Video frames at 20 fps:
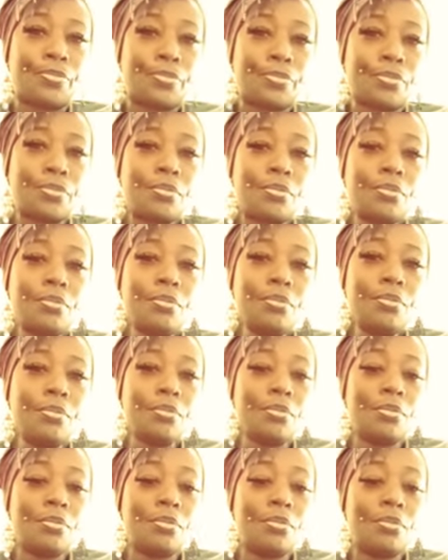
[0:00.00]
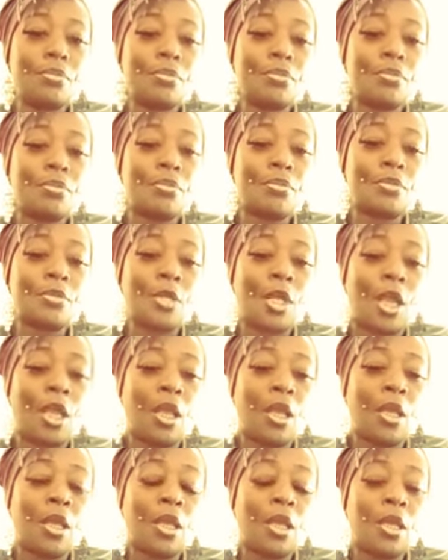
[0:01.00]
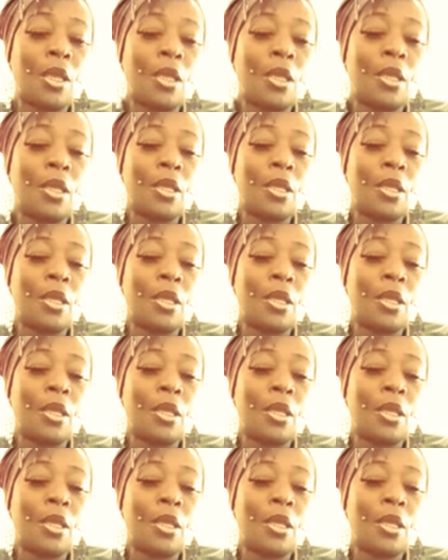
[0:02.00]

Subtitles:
No one is speaking in this clip.